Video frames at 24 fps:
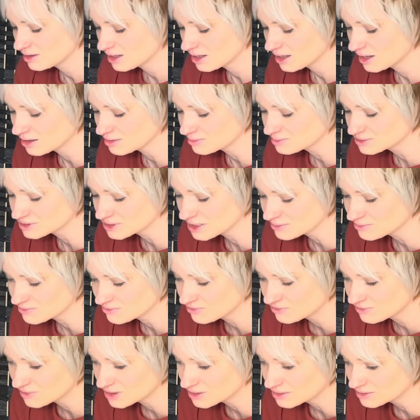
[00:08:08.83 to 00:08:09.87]
helps them
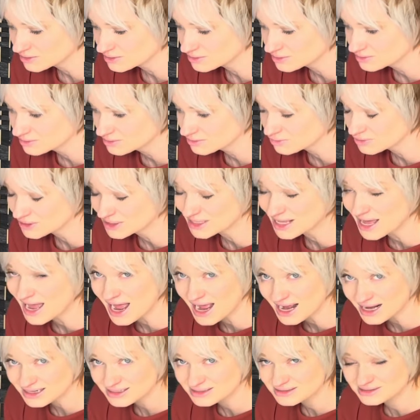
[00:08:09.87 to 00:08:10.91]
feel
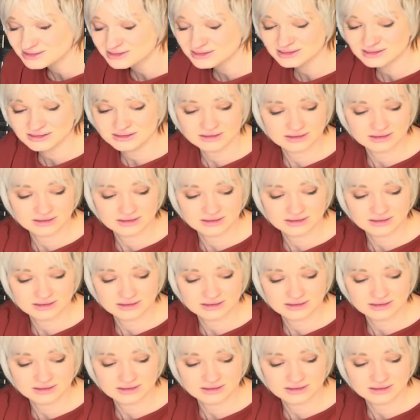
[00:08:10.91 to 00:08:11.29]
relaxed.